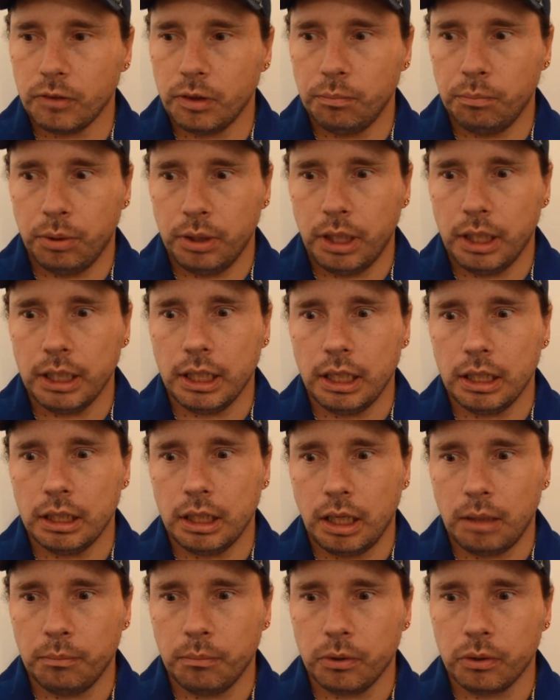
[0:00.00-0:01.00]
But I got a
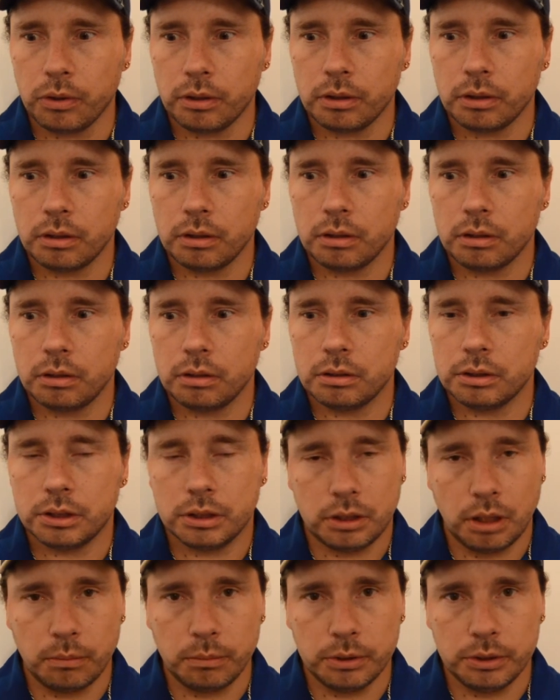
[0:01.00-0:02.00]
lot more
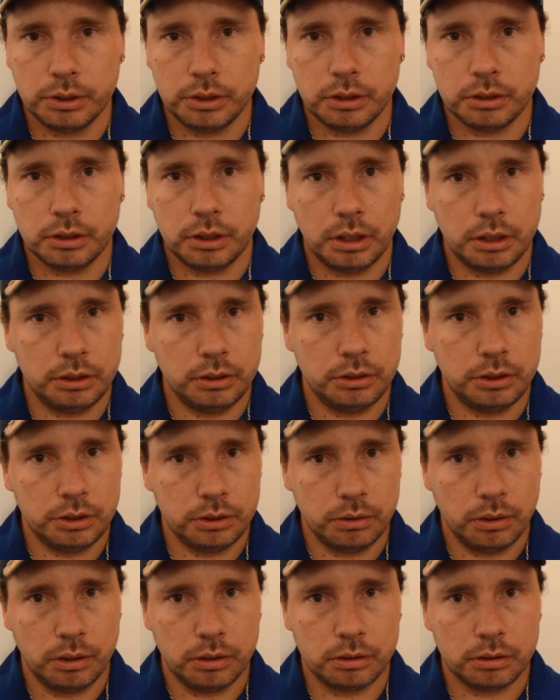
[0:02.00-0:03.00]
summer shirts than I do
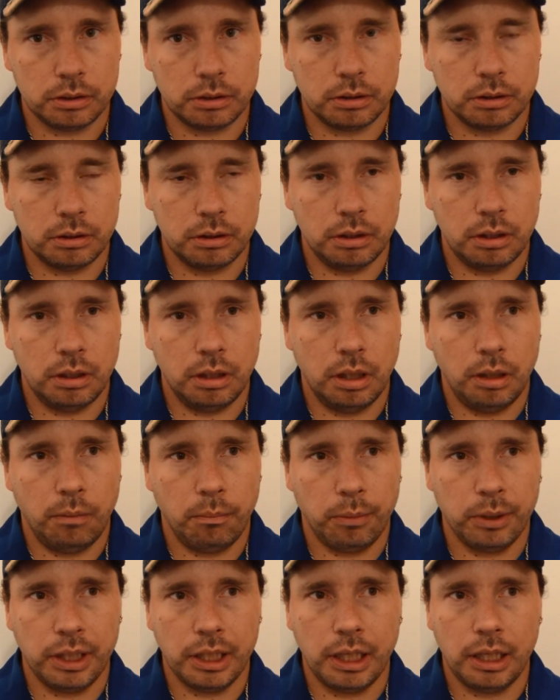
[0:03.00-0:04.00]
shorts.
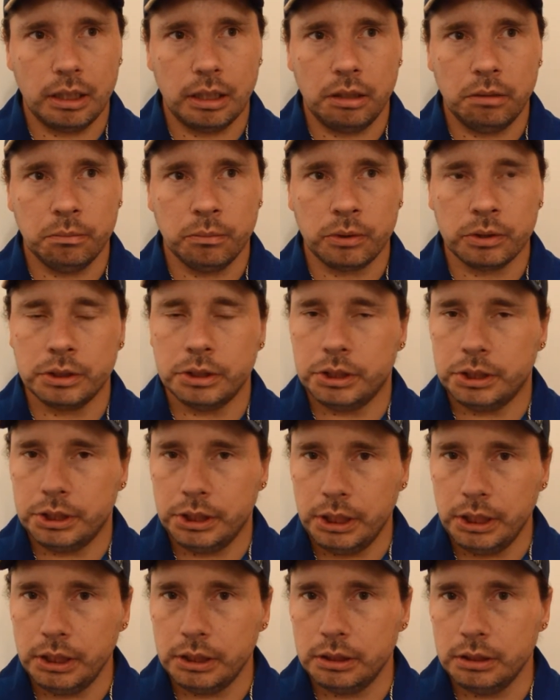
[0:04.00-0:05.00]
But I got a lot more
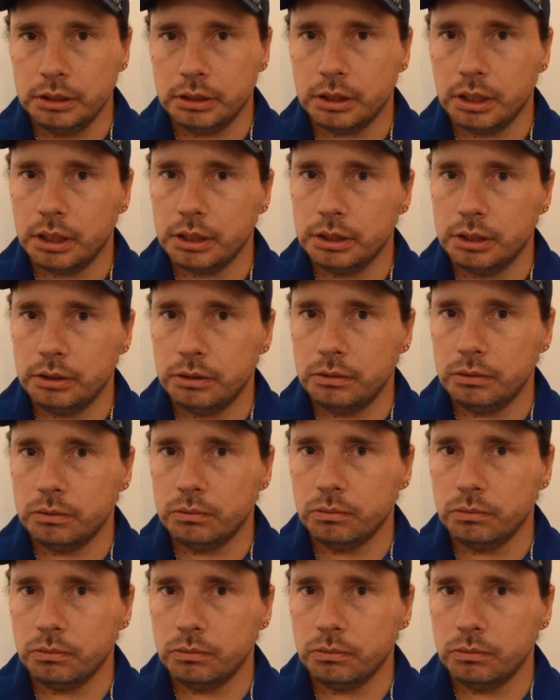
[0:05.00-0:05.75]
jeans than I do